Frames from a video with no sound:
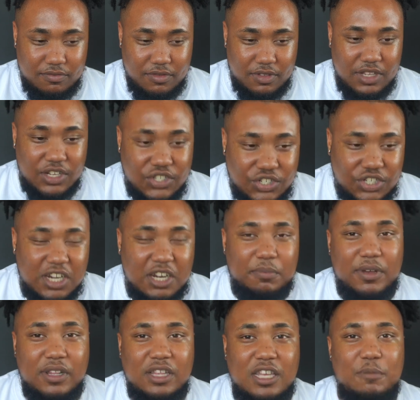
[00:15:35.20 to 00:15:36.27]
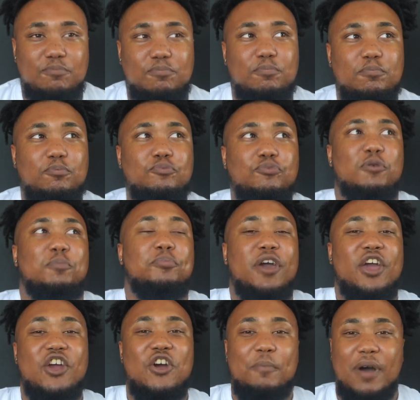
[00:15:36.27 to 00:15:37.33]
legitimately
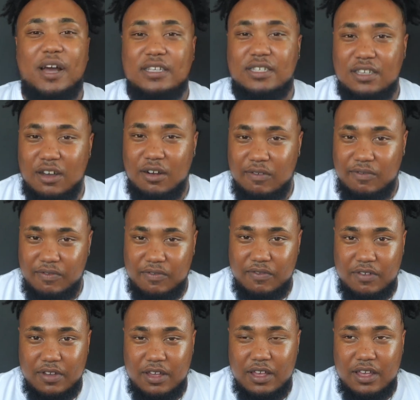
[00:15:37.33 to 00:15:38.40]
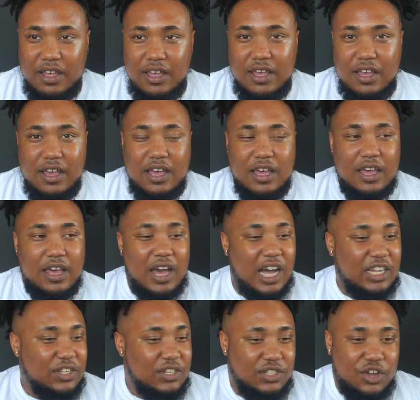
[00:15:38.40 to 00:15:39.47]
prepare myself. I
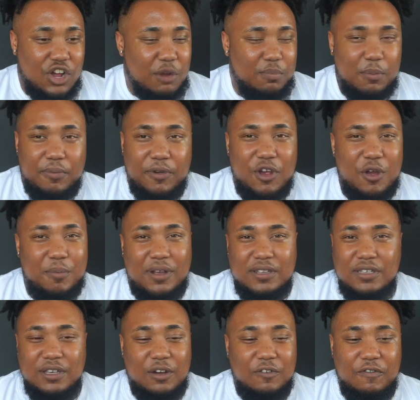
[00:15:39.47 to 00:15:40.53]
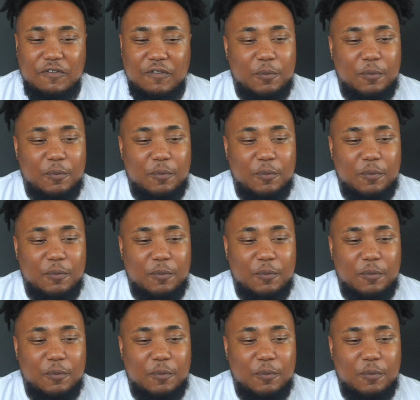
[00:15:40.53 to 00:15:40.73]
just started preparing myself.